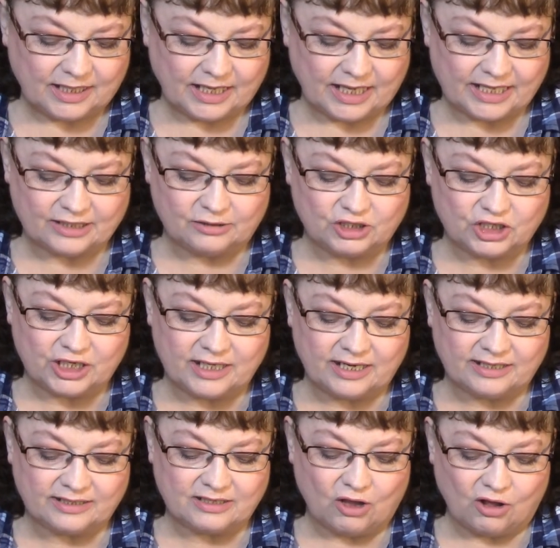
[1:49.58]
And she
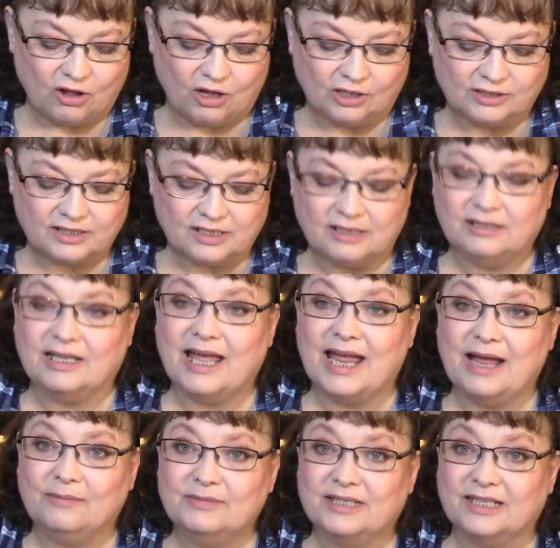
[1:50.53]
does hauls,
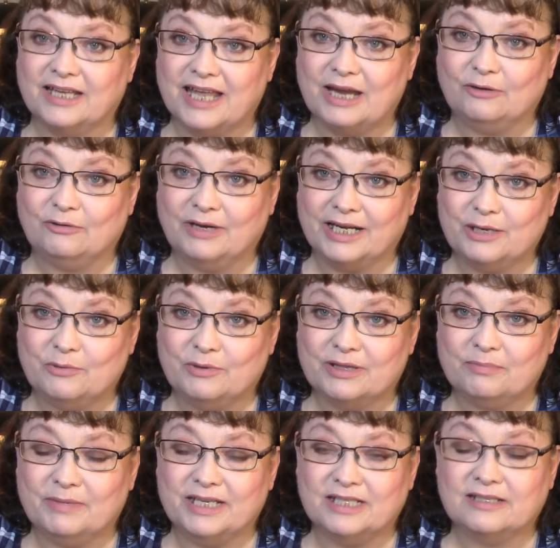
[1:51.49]
collabs, and get ready
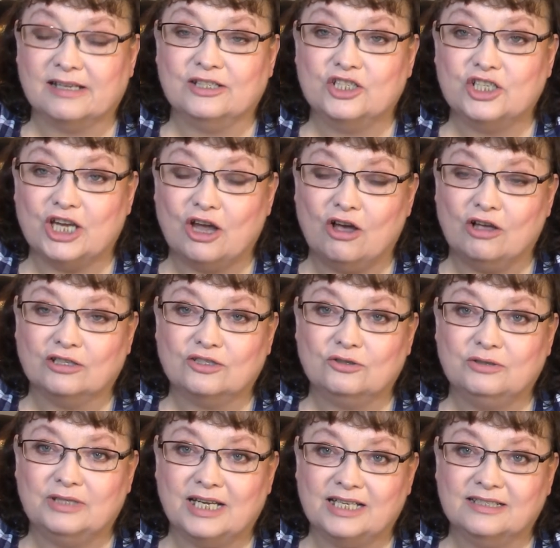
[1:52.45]
with me's. And she
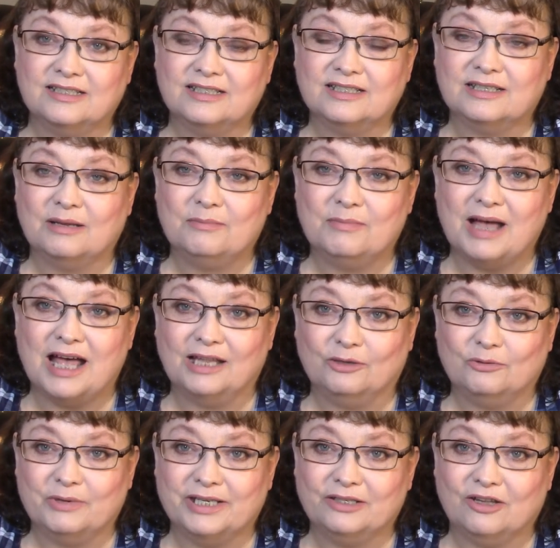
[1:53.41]
also does some
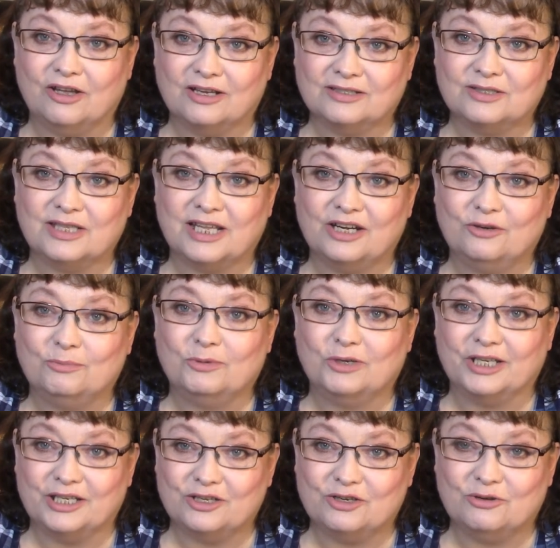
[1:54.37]
Halloween looks that are
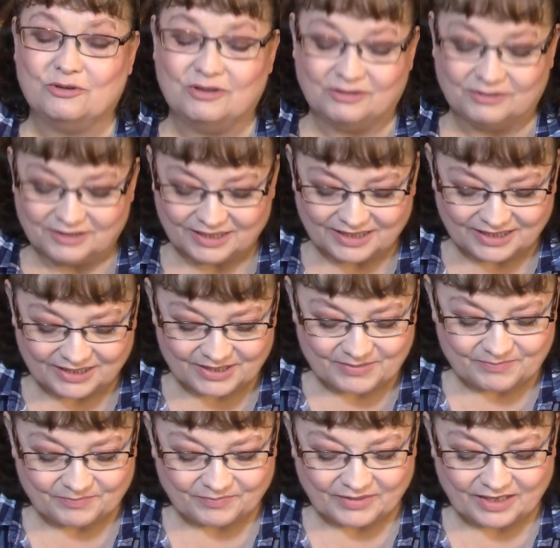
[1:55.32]
pretty cool.
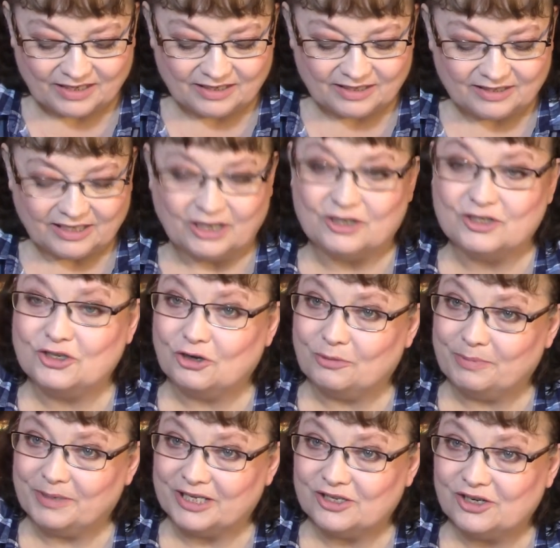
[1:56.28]
Here's
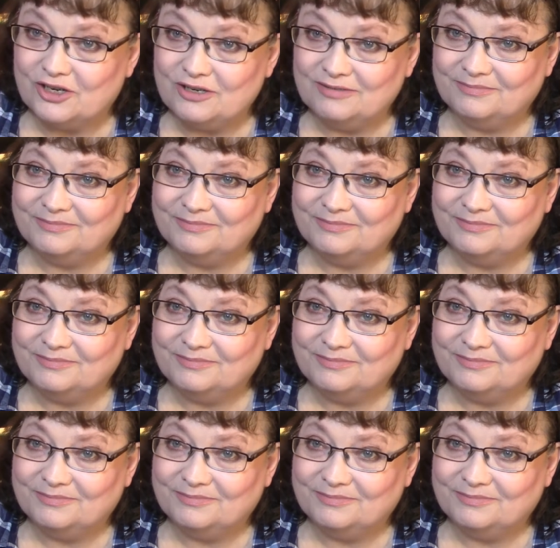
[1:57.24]
her picture.